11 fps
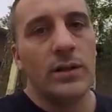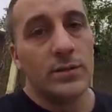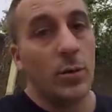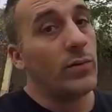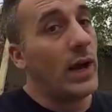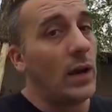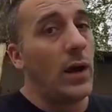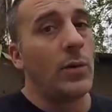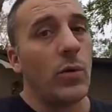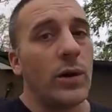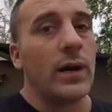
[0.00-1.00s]
So we got a lot
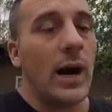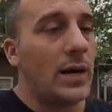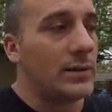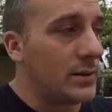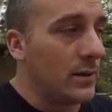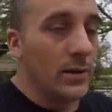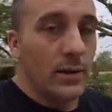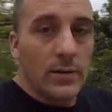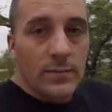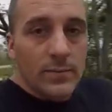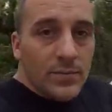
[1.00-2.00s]
of work, guys.
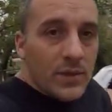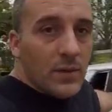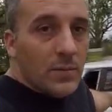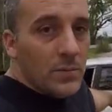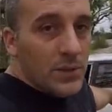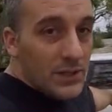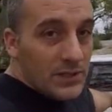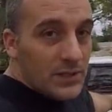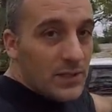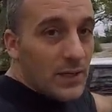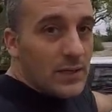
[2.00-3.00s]
But this
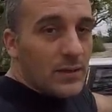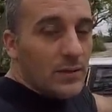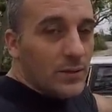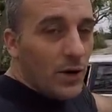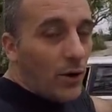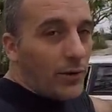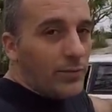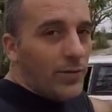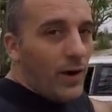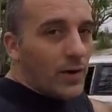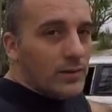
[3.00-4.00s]
is it, the Arctic
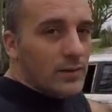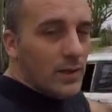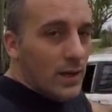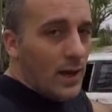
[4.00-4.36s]
Fox.